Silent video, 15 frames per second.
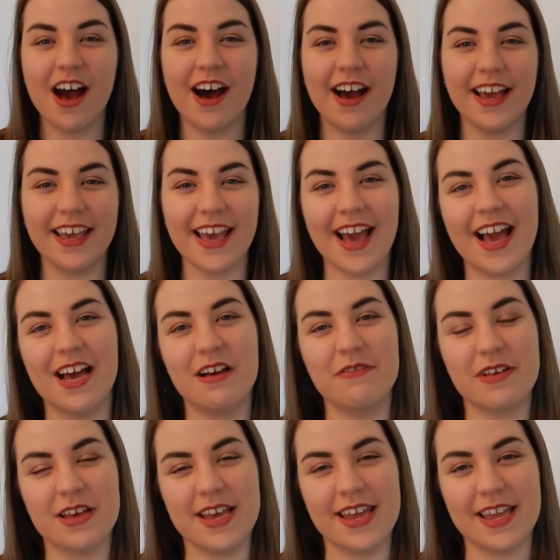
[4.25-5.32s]
I
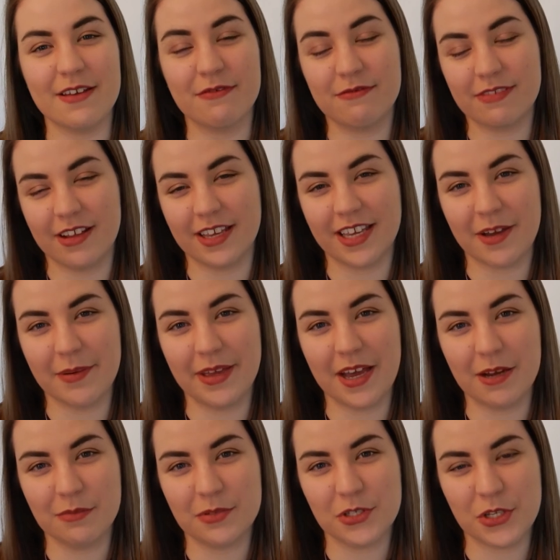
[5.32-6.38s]
have a flight coming
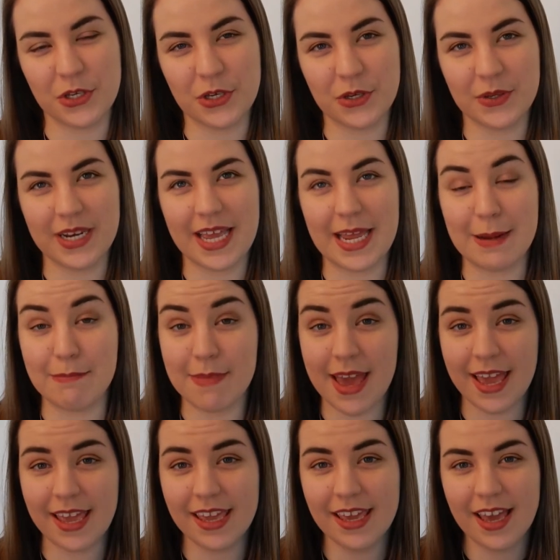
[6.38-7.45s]
up soon in
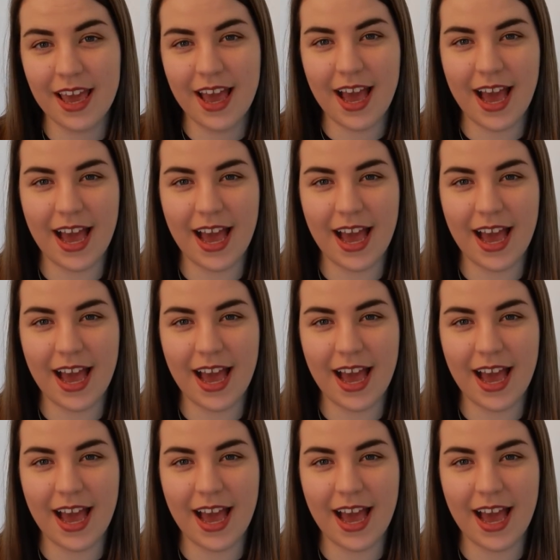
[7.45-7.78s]
May